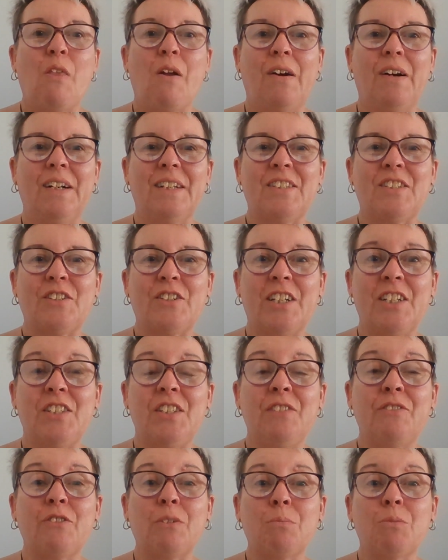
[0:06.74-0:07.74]
Hi, it's
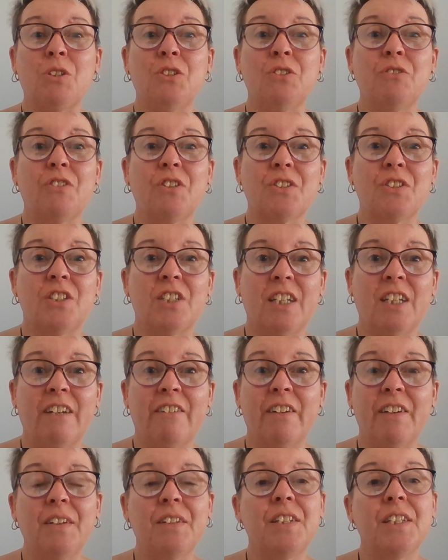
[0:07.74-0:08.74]
Tracy from Two Rocks
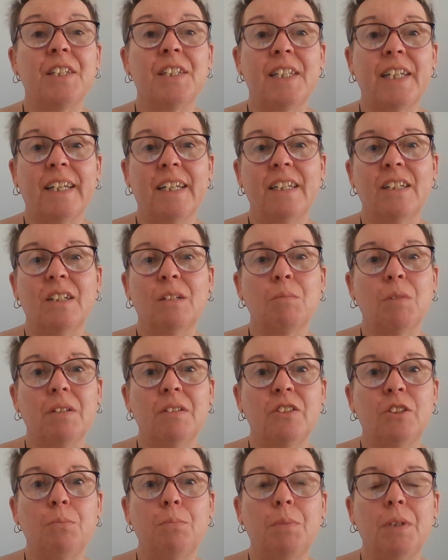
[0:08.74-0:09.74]
Tarot, and today I'm
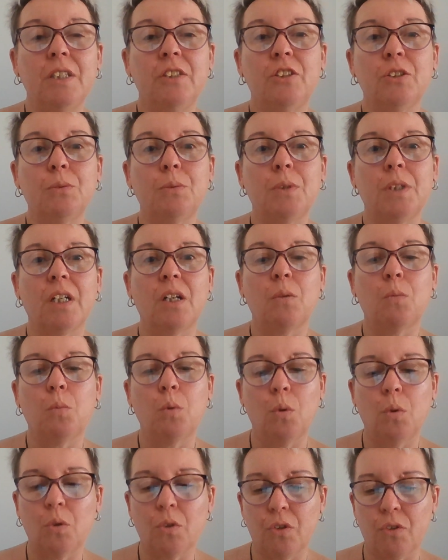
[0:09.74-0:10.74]
going to be doing a
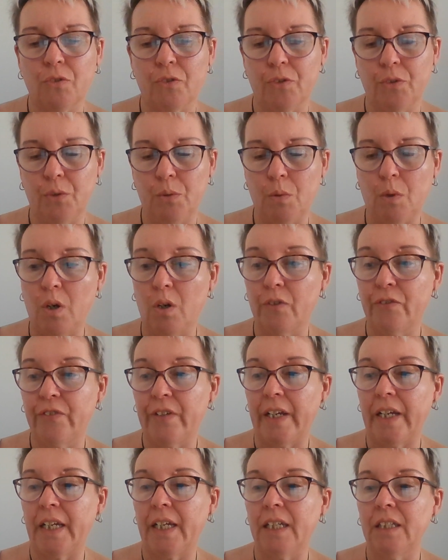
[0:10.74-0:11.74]
walkthrough of
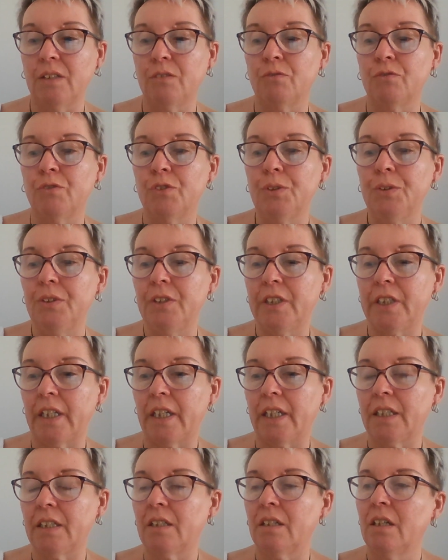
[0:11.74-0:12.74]
a rune
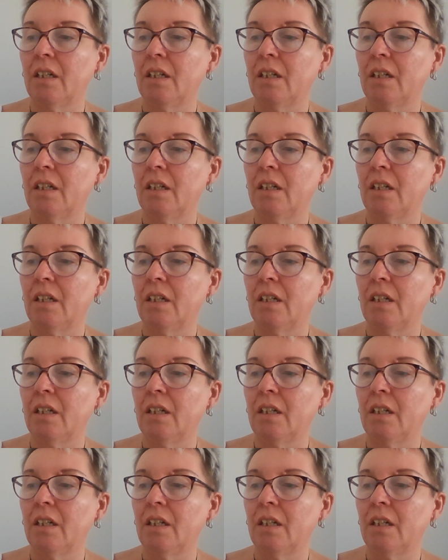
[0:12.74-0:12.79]
deck